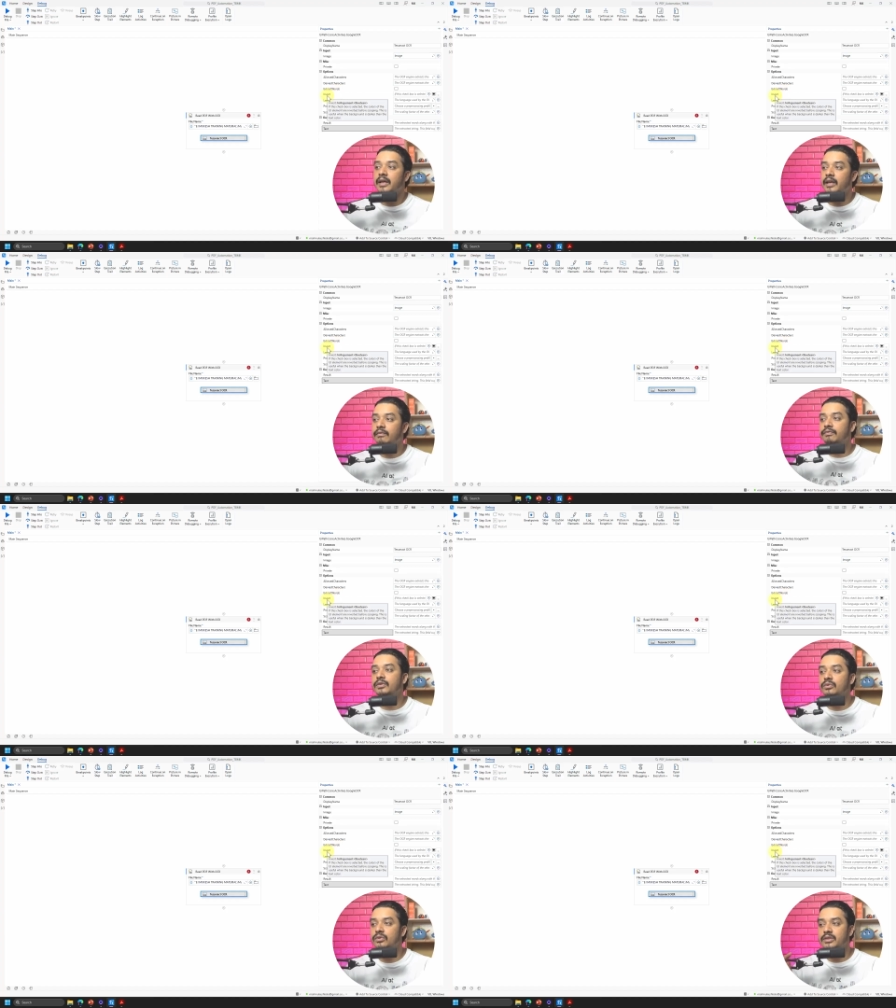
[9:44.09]
If
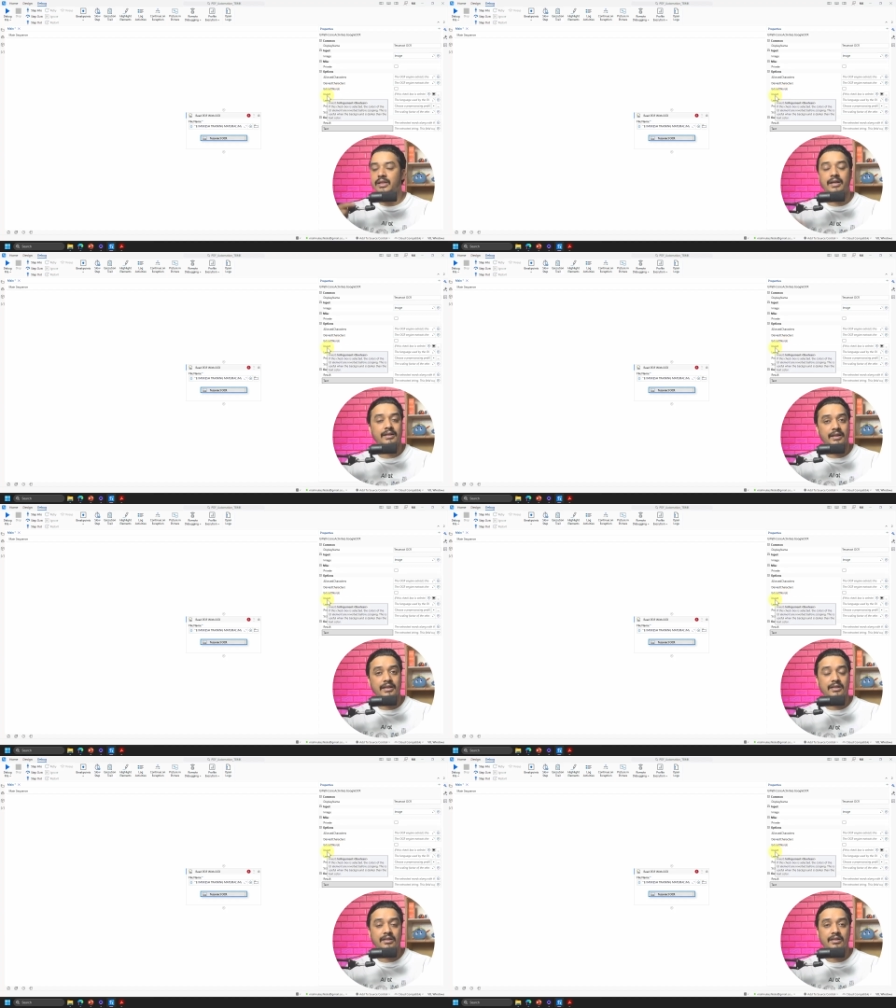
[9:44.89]
you check
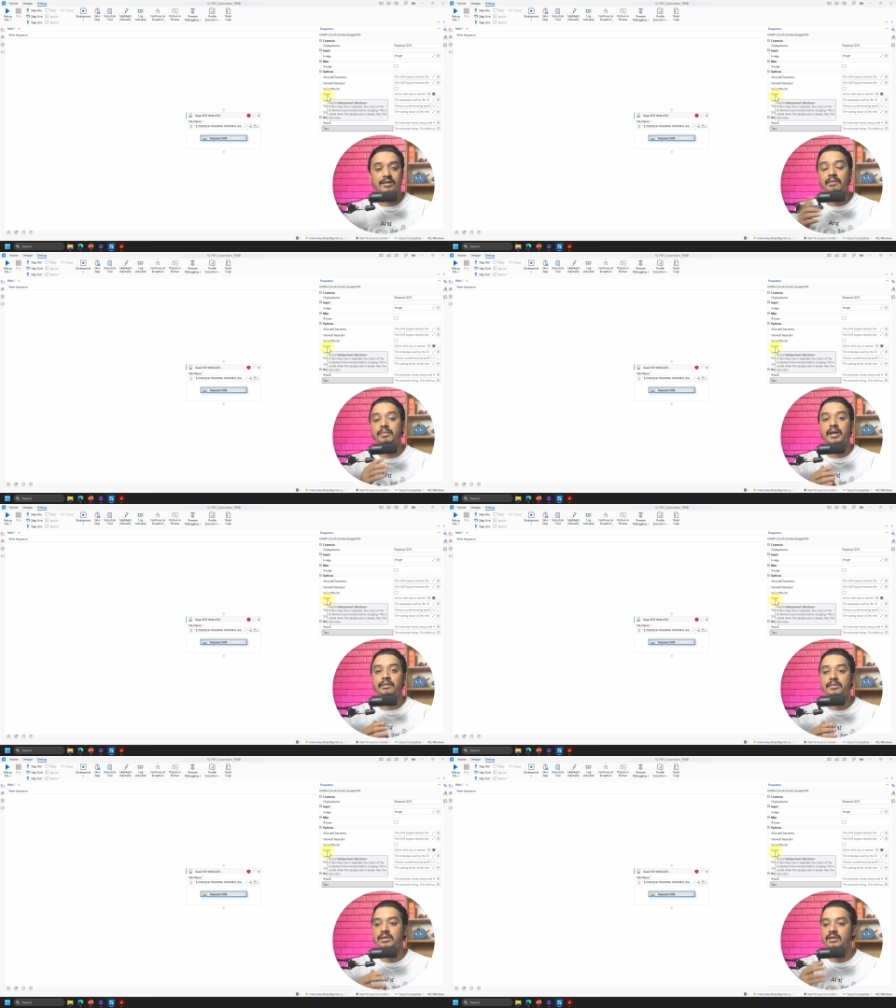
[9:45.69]
this,
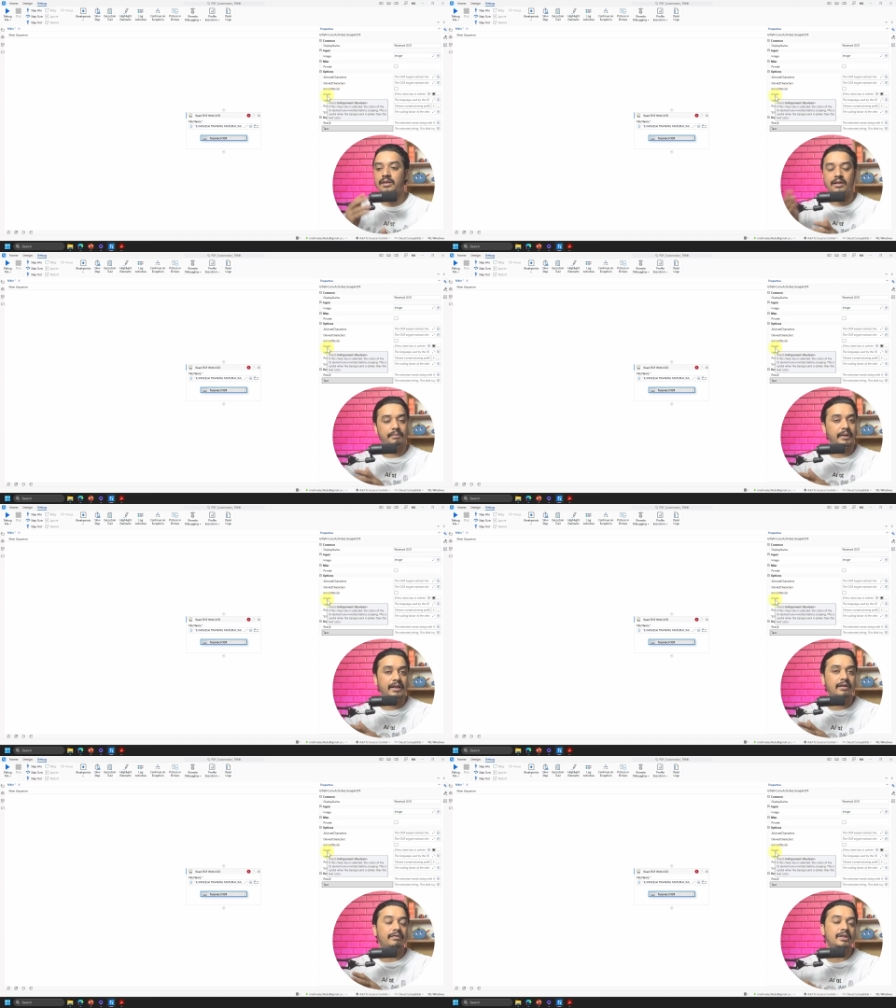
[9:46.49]
sometimes the
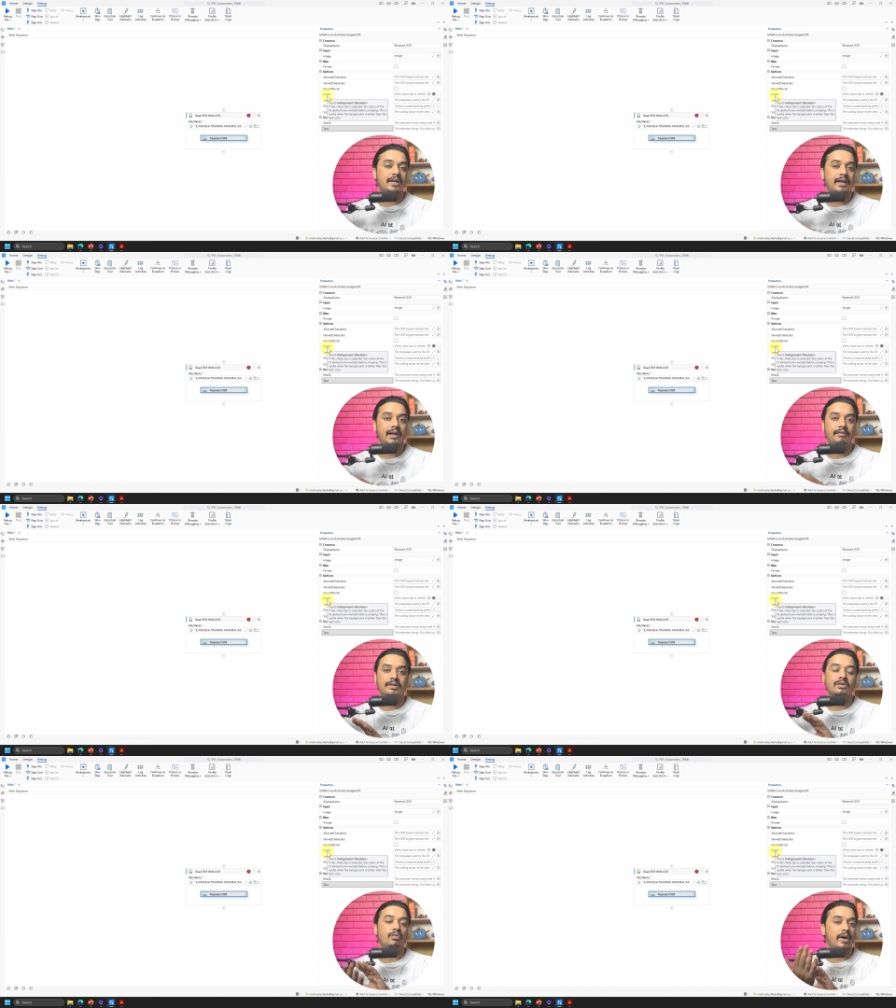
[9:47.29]
PDF which I have
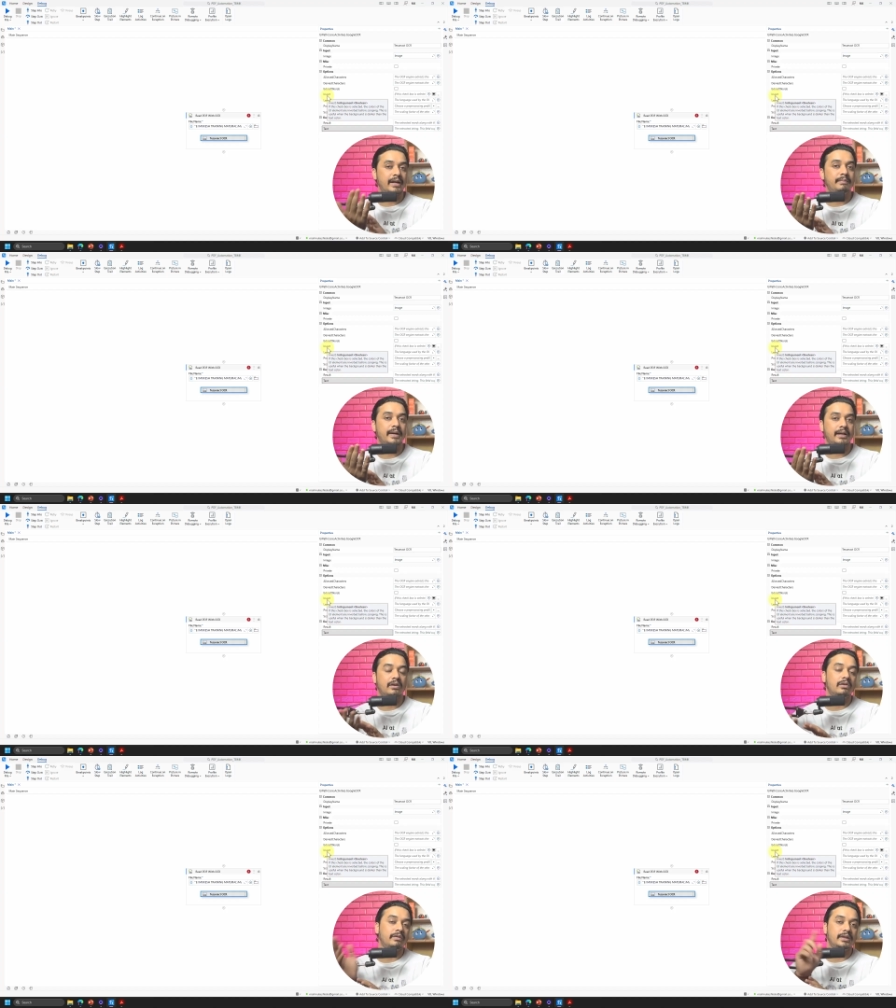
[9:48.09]
is a white
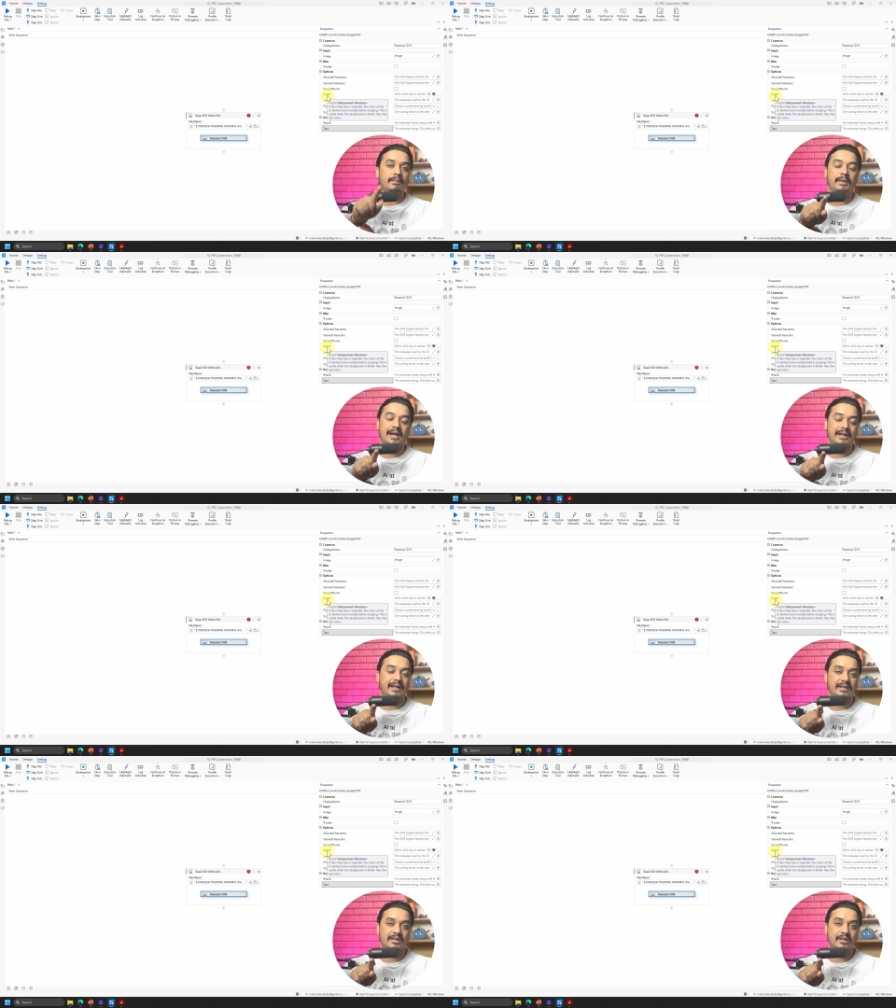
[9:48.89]
background with a black
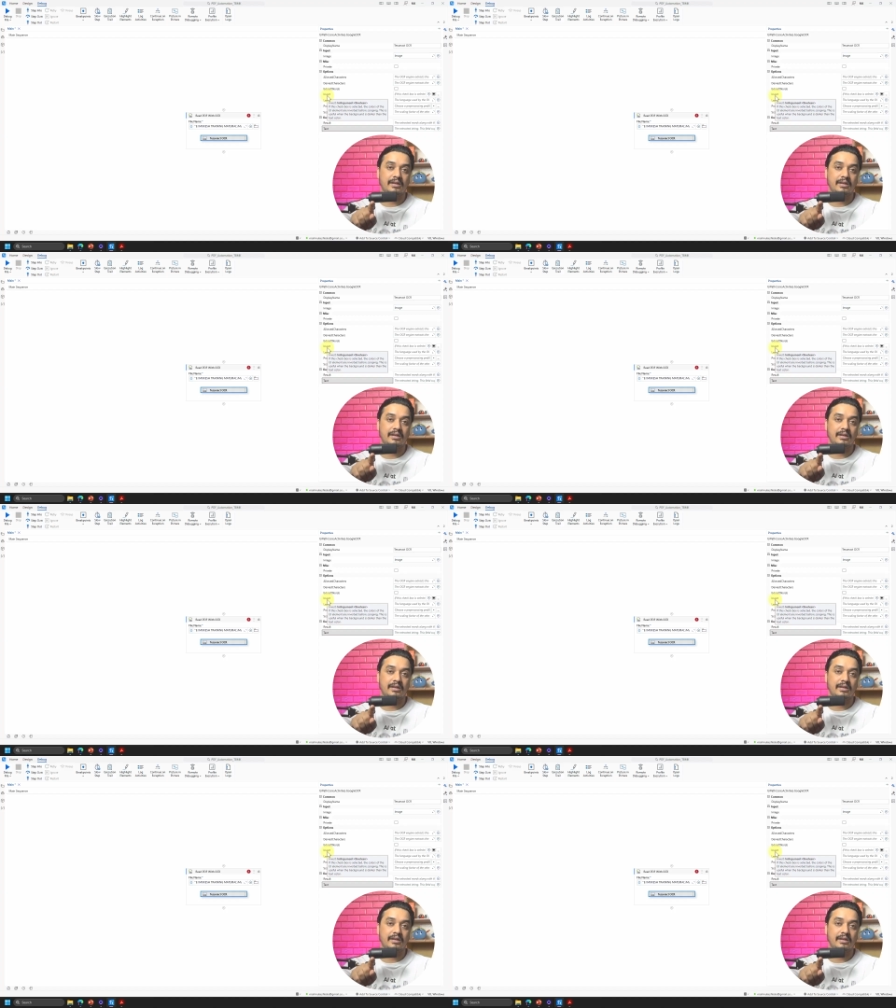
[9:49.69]
text.